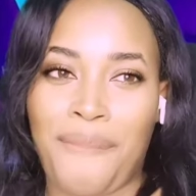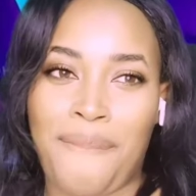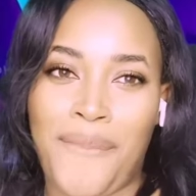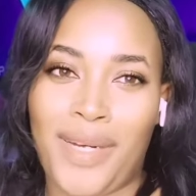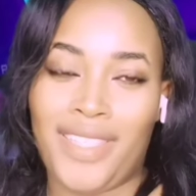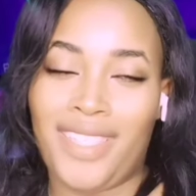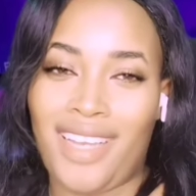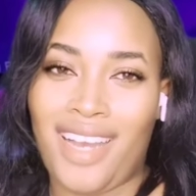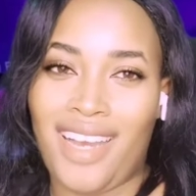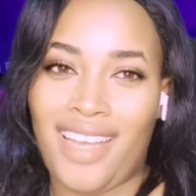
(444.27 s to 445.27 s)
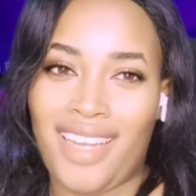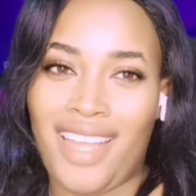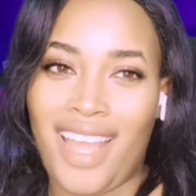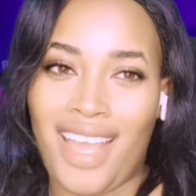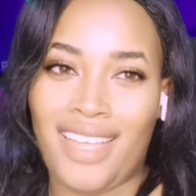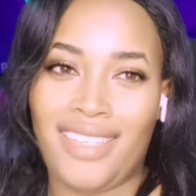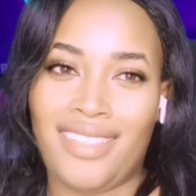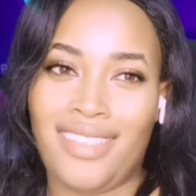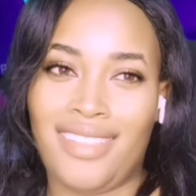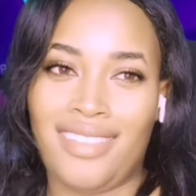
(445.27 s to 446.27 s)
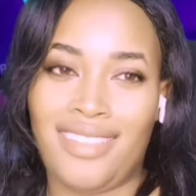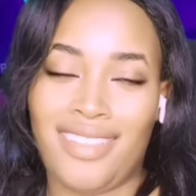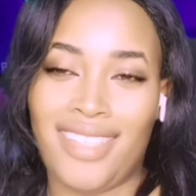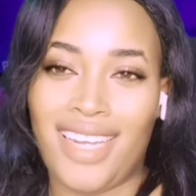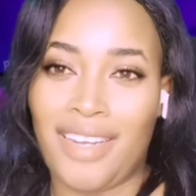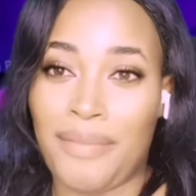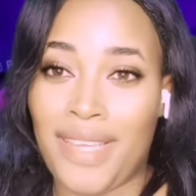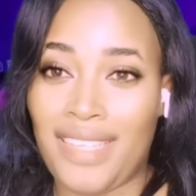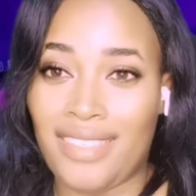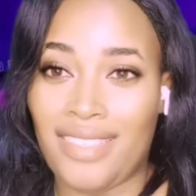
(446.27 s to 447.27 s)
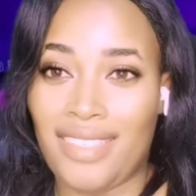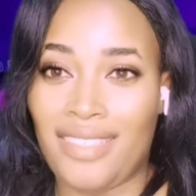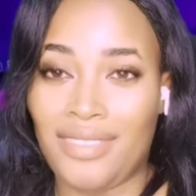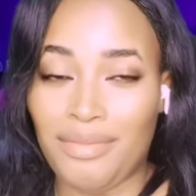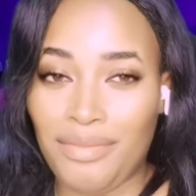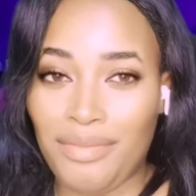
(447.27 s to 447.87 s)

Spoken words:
But God has done an amazing